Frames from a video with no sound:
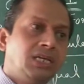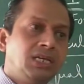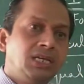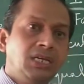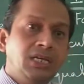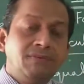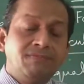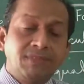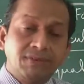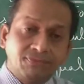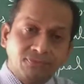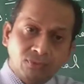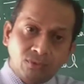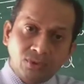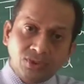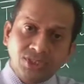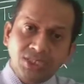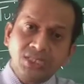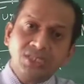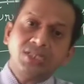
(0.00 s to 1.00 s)
If the
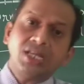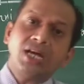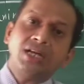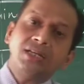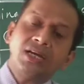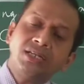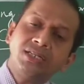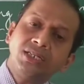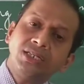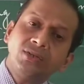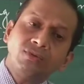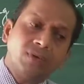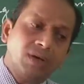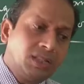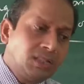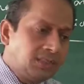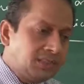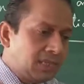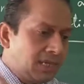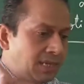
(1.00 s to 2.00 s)
forces are
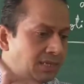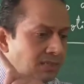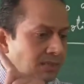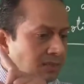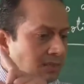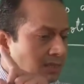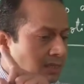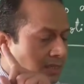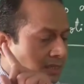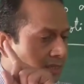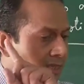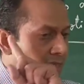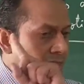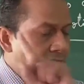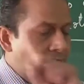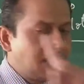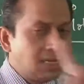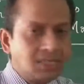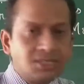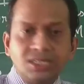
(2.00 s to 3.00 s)
unequal, then
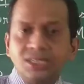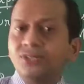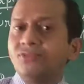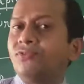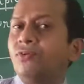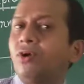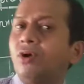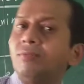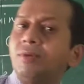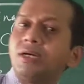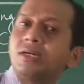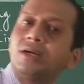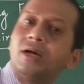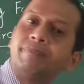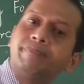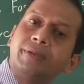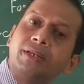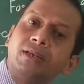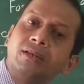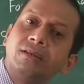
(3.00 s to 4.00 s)
it doesn't form a
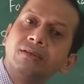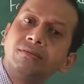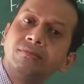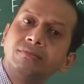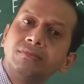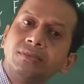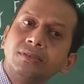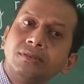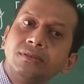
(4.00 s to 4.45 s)
couple.